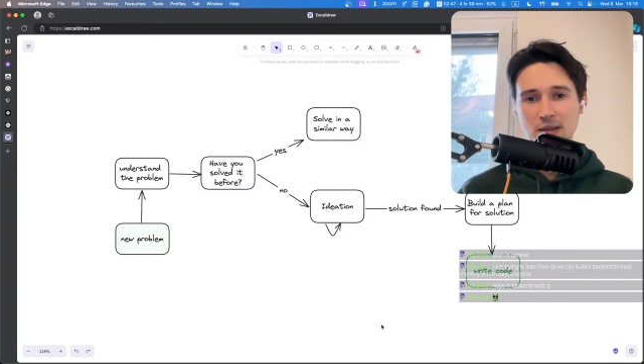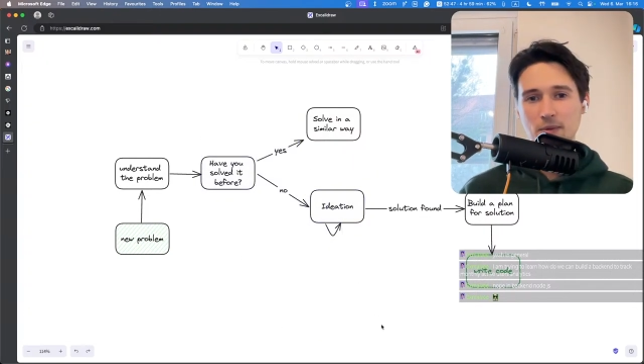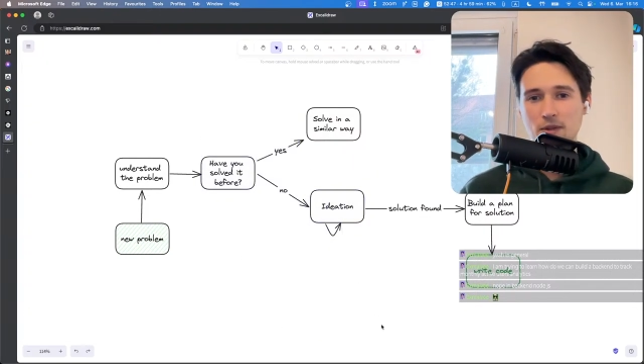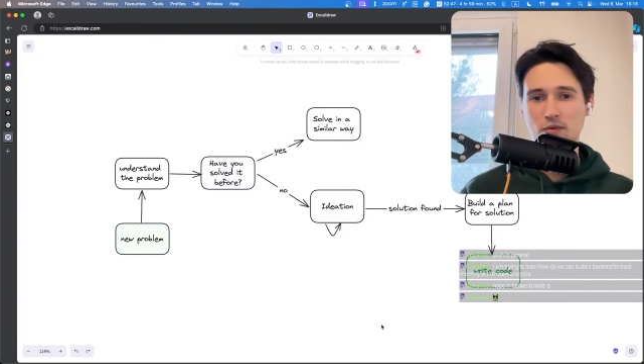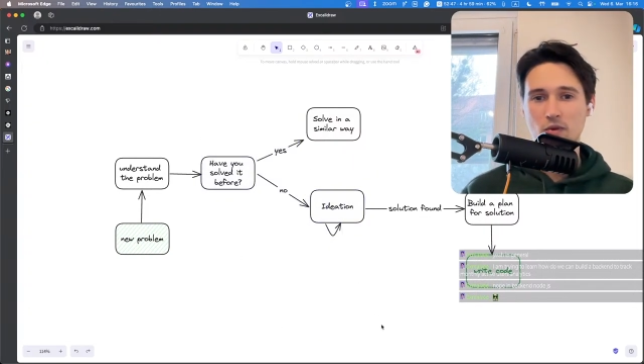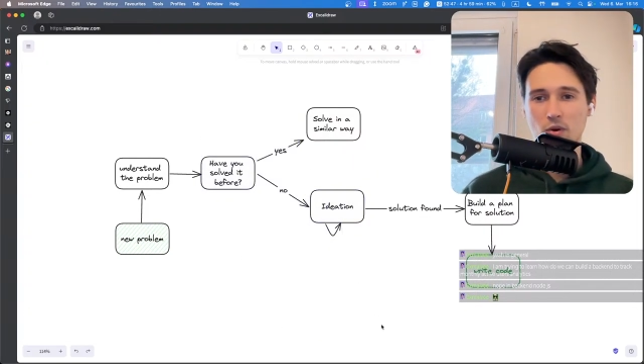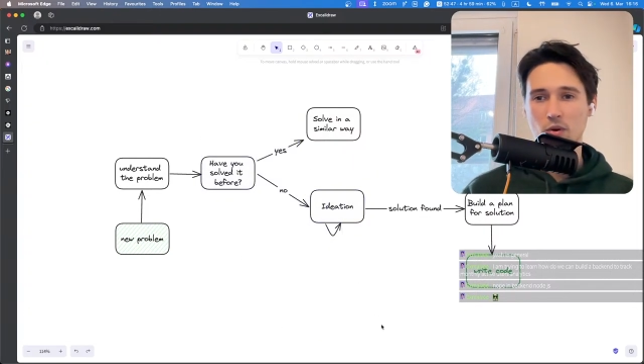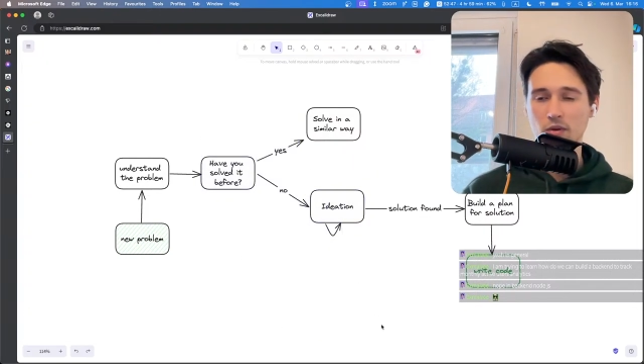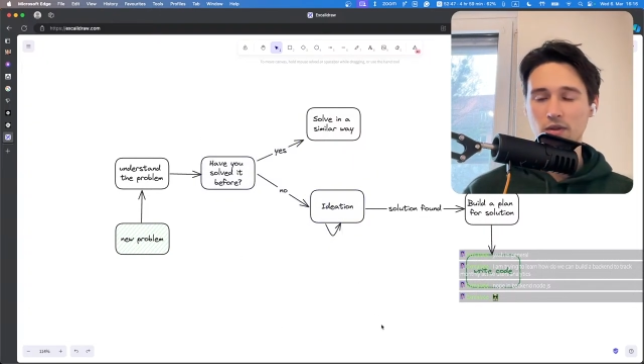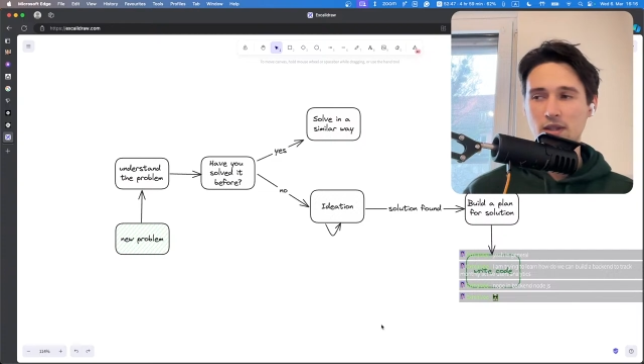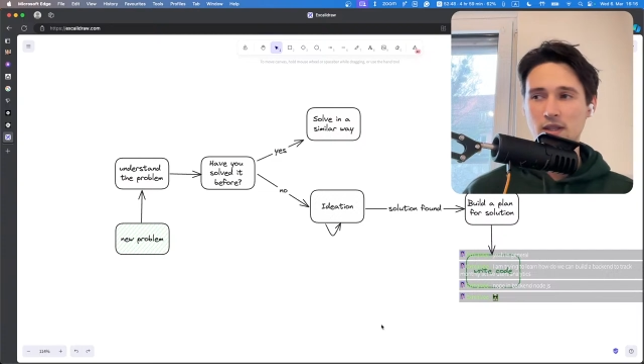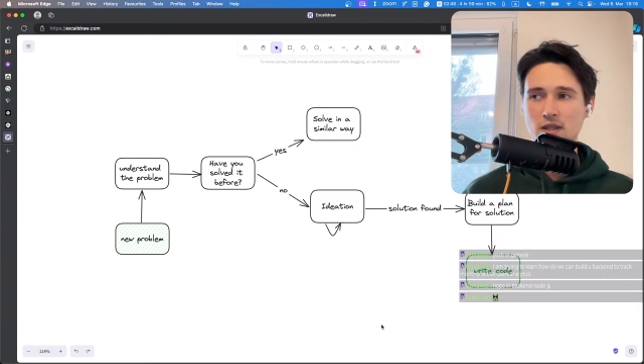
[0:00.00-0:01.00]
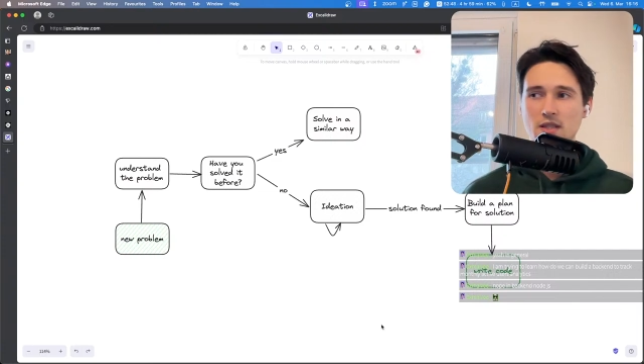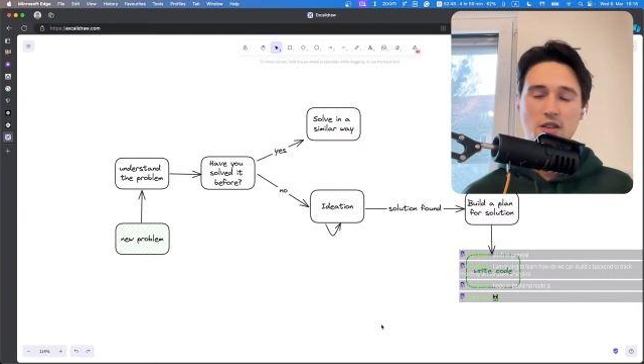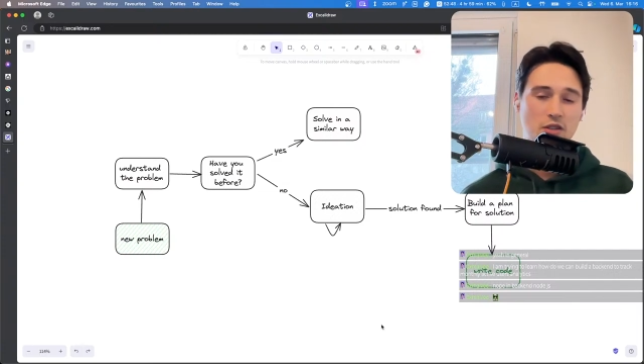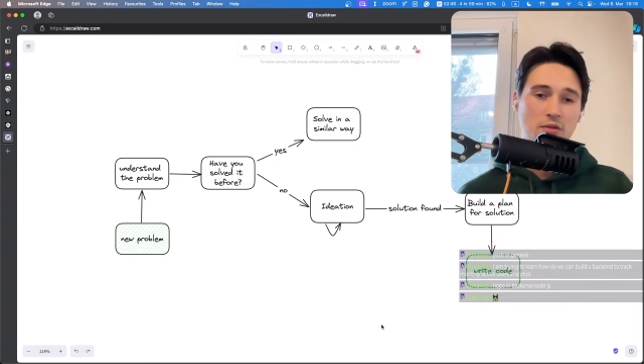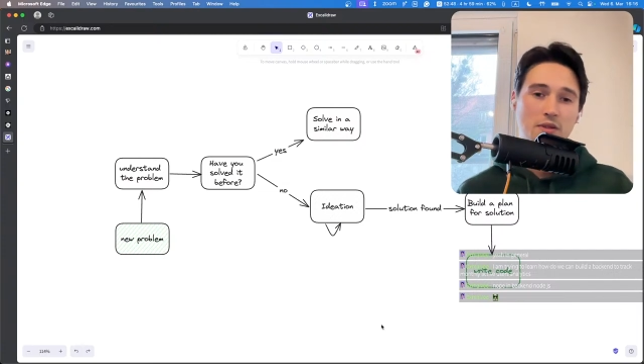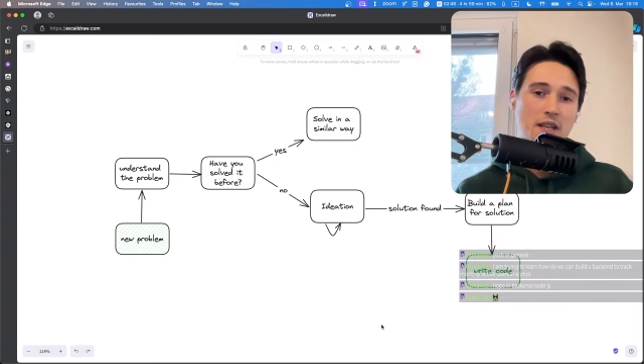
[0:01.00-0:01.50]
bit of code
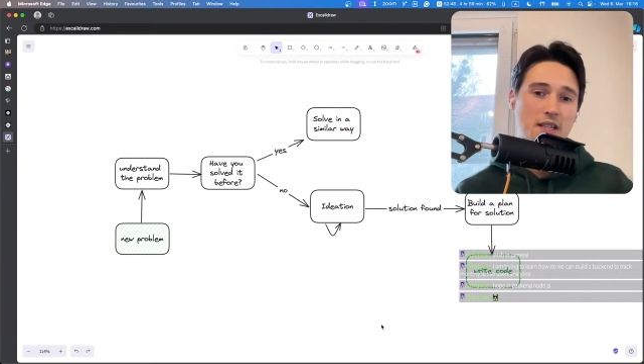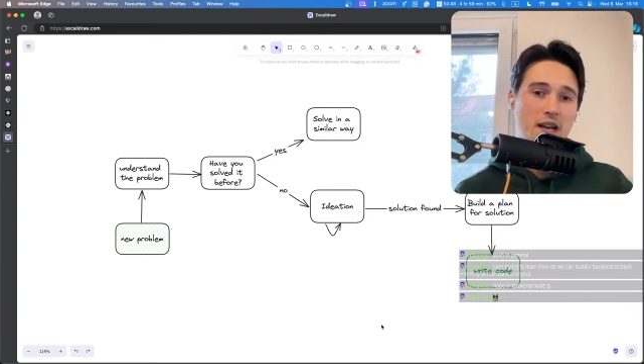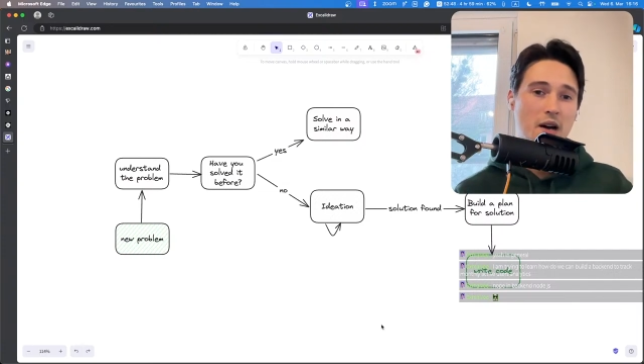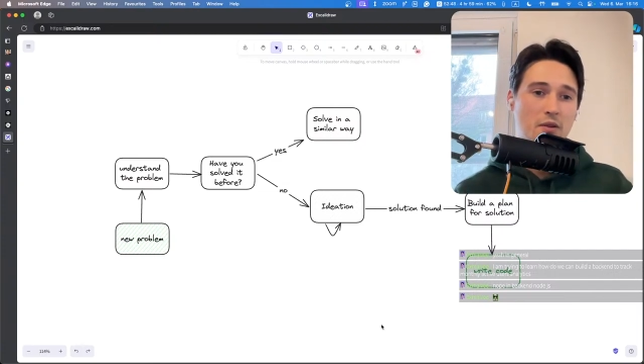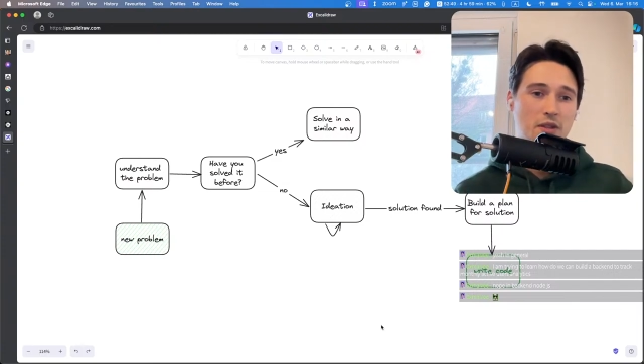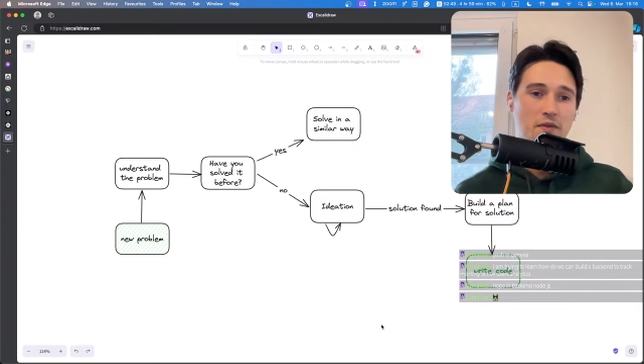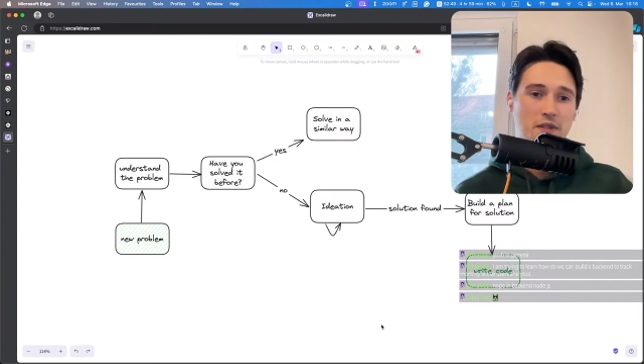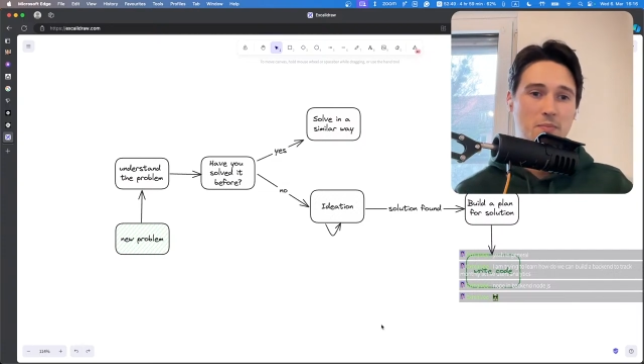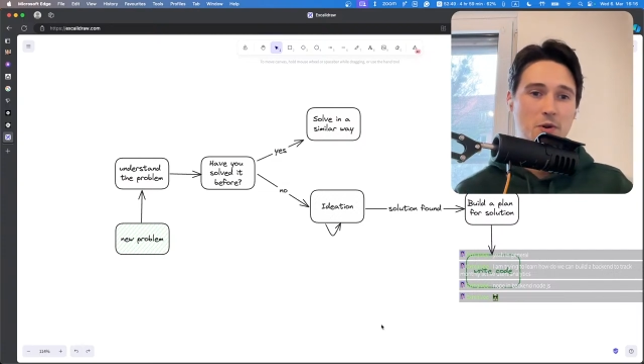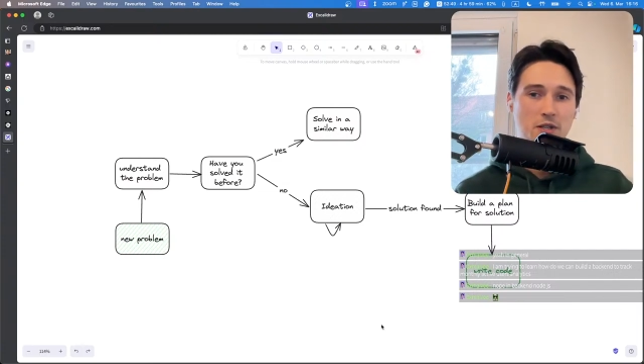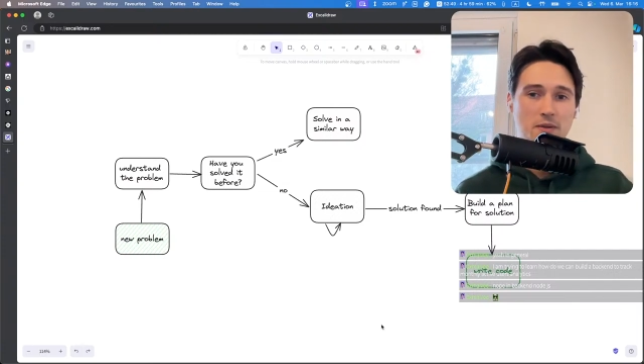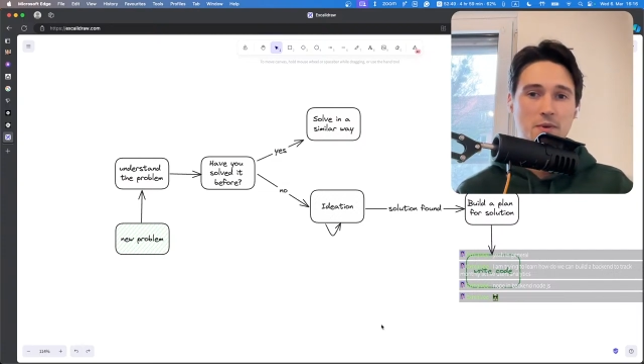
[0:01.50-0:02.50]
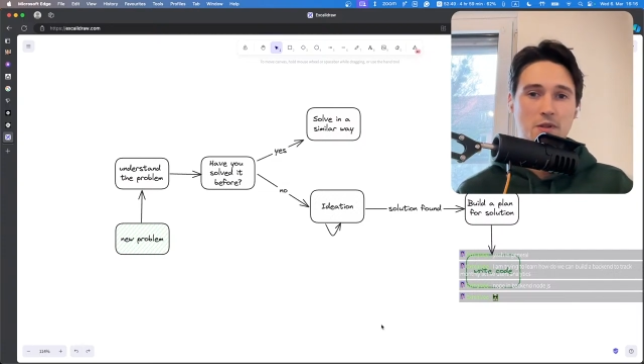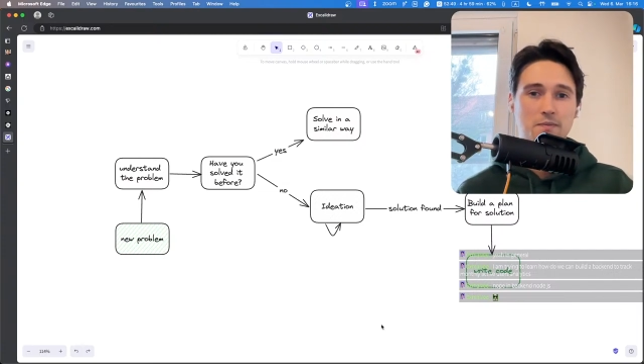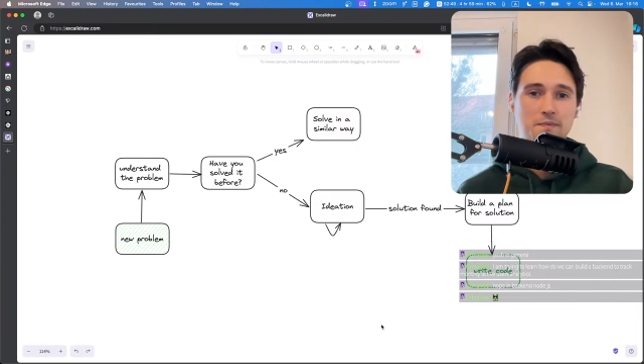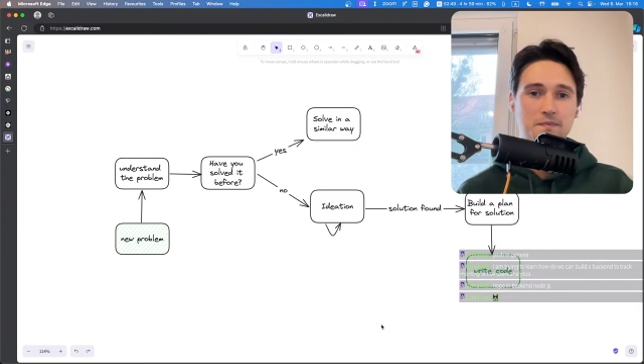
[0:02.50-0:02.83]
just to test out if it's possible.